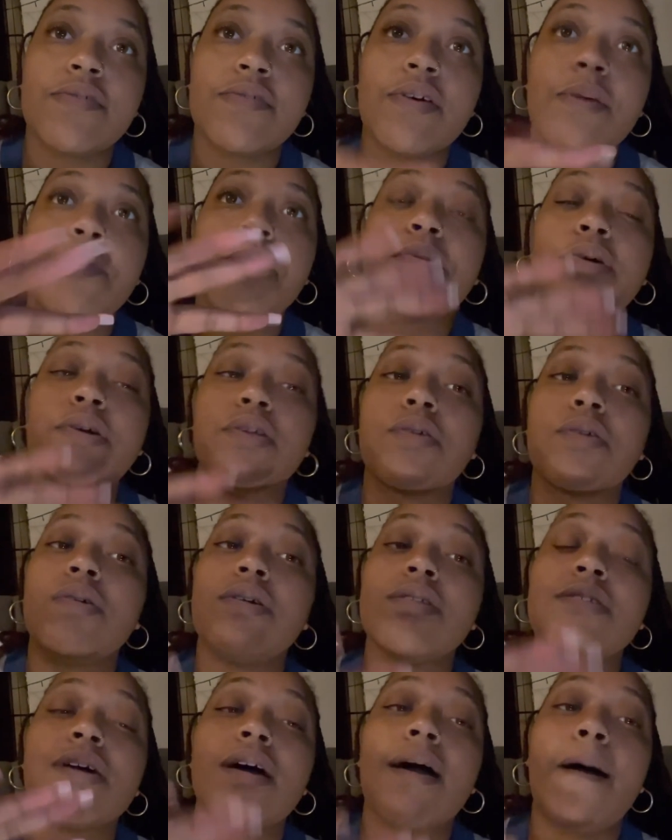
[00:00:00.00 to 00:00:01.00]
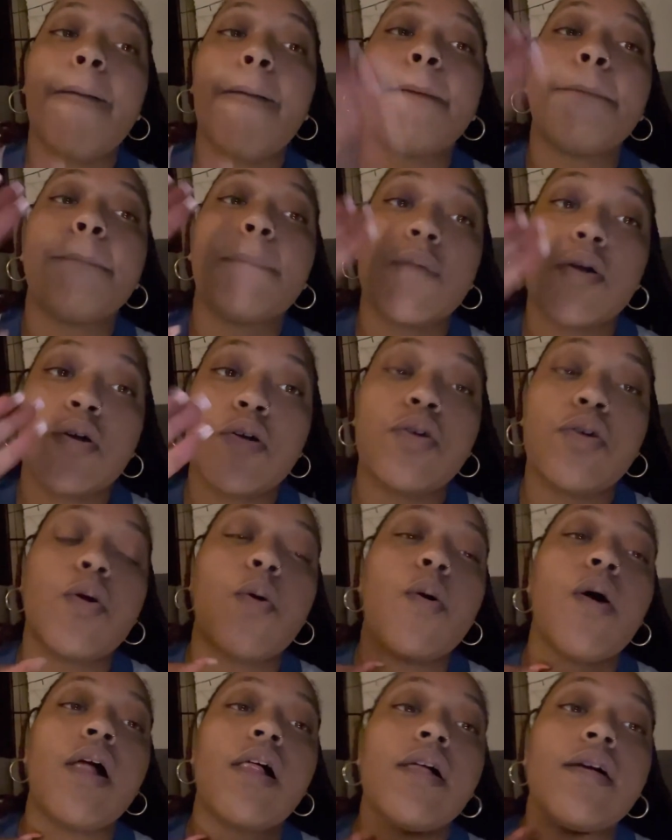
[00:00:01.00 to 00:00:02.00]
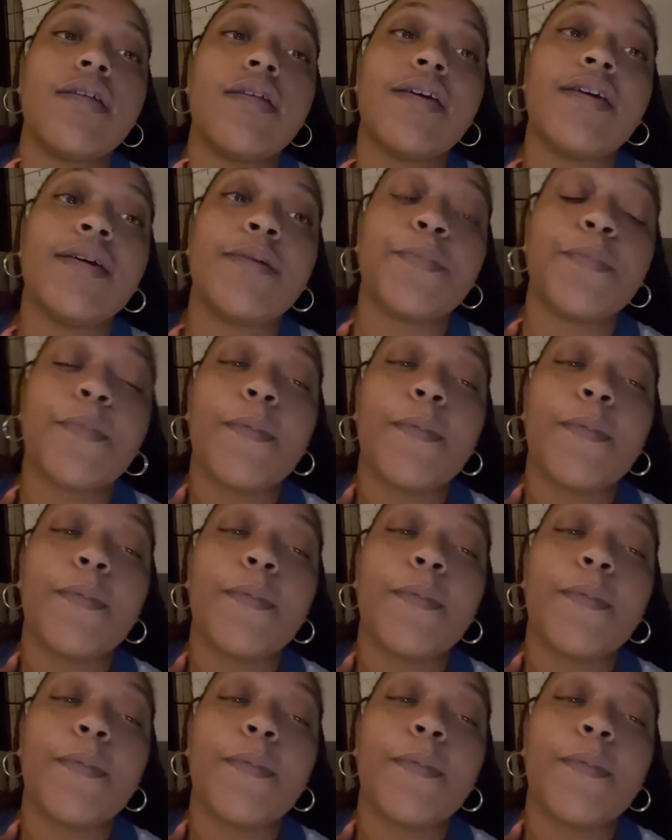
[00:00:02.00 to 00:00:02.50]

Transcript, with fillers: I'm putting you on to good quality,